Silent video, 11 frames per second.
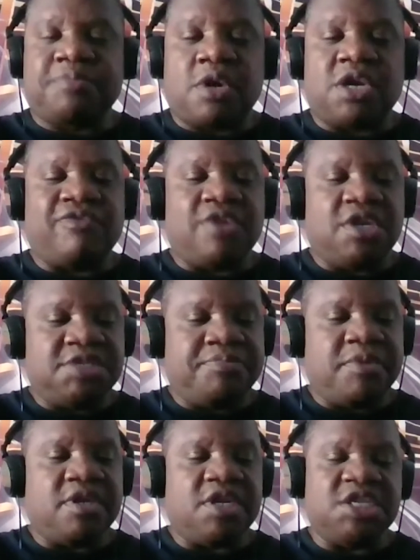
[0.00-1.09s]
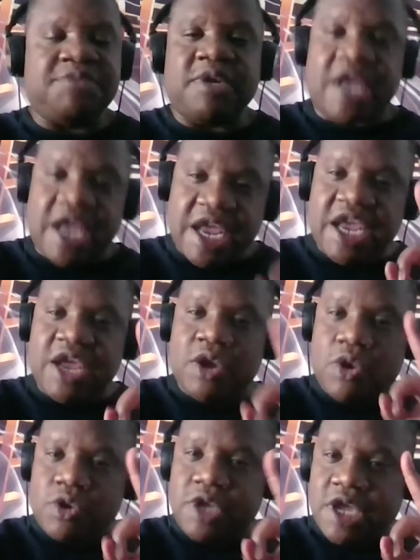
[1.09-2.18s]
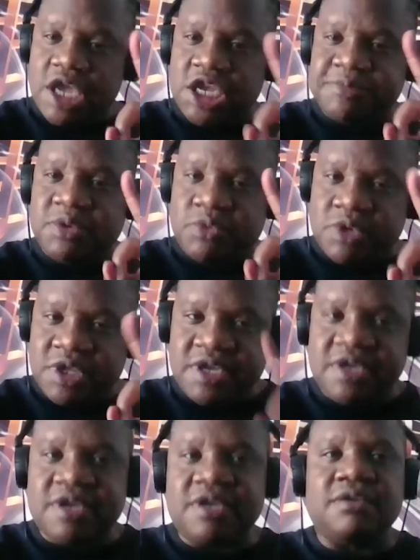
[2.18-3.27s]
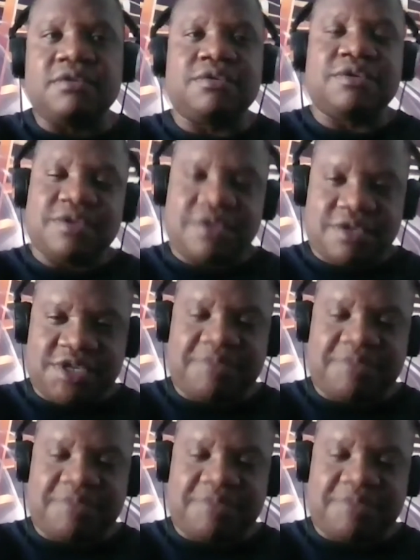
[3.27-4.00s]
part of it, he's been A-okay. He's been really good. He's